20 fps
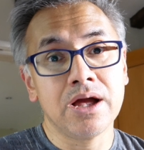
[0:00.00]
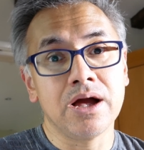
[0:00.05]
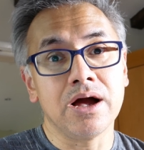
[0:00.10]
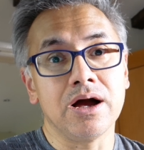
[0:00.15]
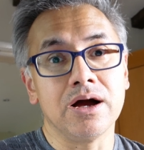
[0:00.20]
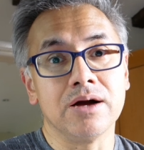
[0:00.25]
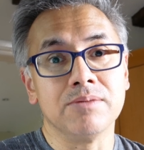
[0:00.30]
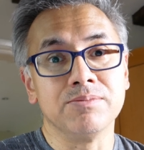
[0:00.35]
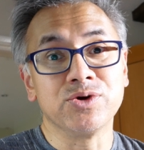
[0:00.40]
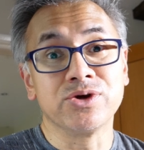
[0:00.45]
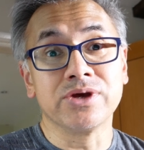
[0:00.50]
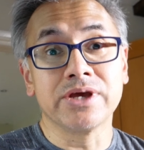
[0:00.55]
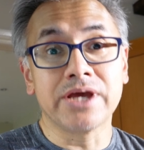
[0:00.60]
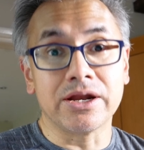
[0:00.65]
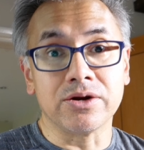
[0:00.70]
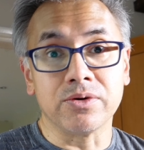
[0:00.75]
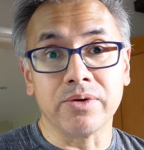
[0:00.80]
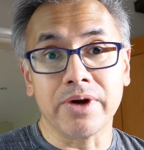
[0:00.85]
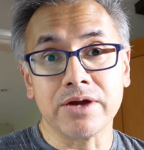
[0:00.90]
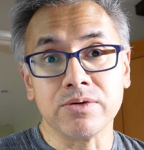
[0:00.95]
You can
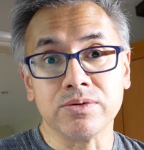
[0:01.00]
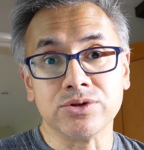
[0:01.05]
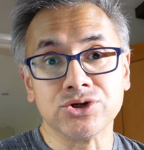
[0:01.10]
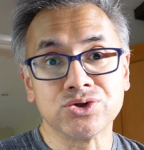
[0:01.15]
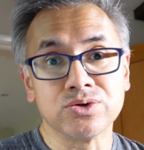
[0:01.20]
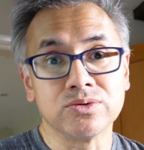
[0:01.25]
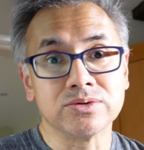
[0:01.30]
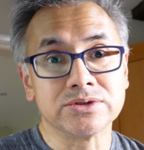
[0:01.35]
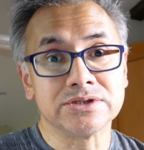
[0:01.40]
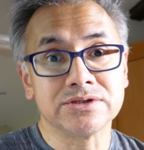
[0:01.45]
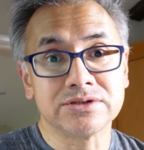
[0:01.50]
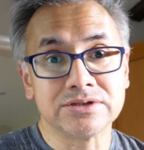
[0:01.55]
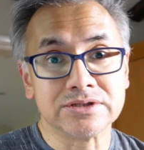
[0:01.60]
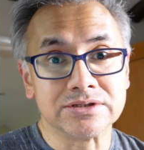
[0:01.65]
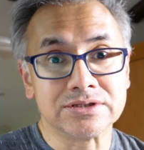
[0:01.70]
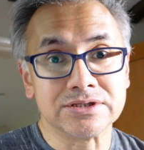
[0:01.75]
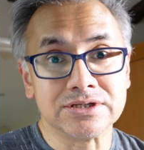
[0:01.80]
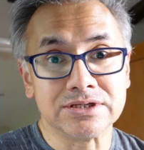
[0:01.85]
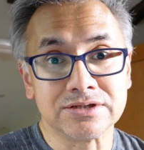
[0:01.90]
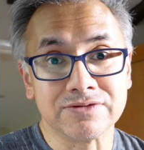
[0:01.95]
get away with short
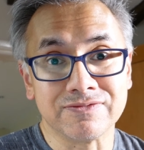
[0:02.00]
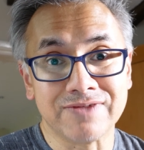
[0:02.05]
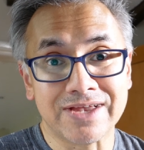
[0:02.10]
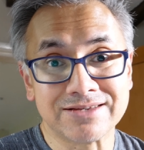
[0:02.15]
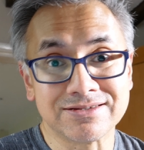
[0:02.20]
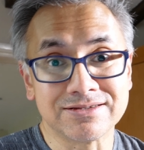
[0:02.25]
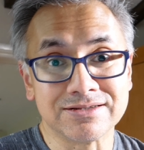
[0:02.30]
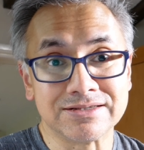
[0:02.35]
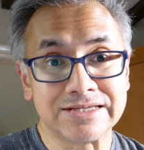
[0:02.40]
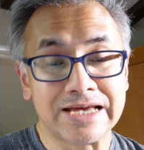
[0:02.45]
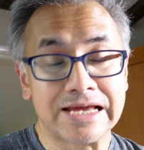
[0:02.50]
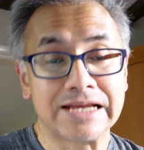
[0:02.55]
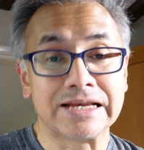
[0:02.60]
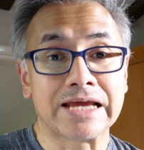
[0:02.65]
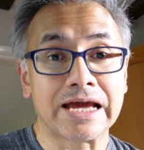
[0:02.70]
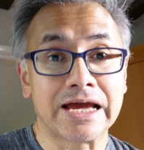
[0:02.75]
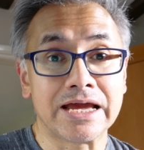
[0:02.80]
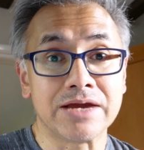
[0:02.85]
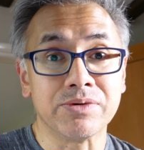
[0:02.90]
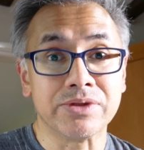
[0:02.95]
distances of less than
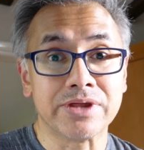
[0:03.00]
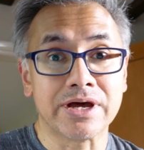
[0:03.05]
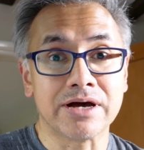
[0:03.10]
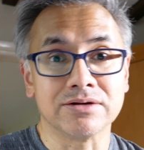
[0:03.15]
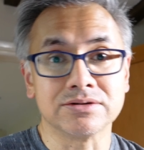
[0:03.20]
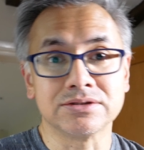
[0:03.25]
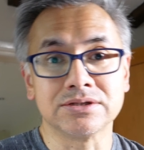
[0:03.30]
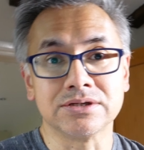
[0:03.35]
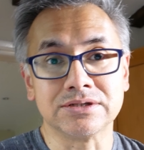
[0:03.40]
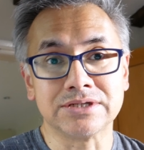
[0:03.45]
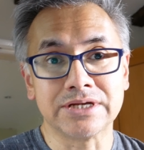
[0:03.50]
10k without